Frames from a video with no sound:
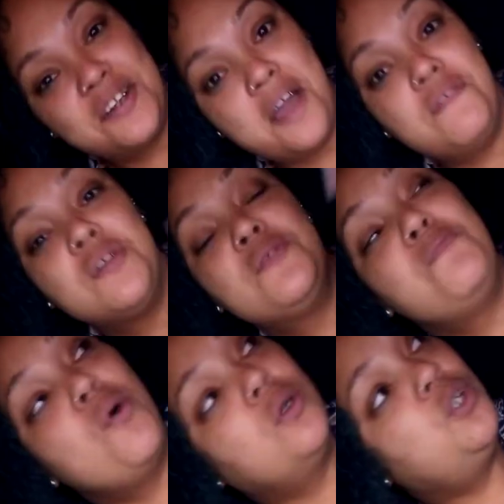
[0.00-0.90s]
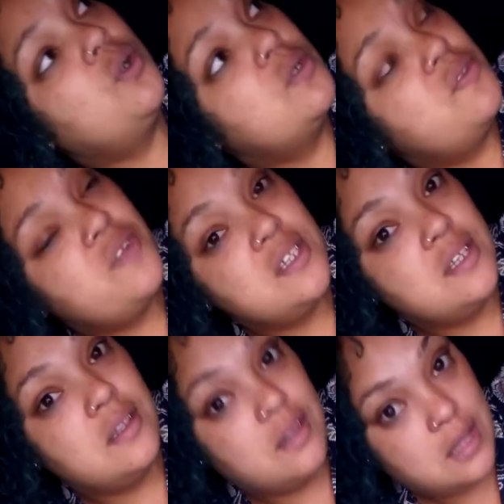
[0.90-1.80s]
driver's part, you know, is
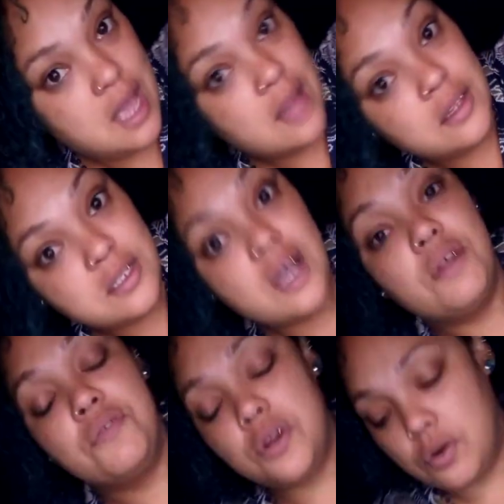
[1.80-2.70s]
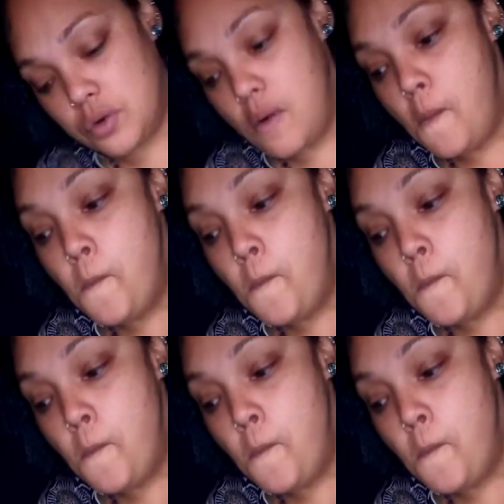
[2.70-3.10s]
facing the other side of the road.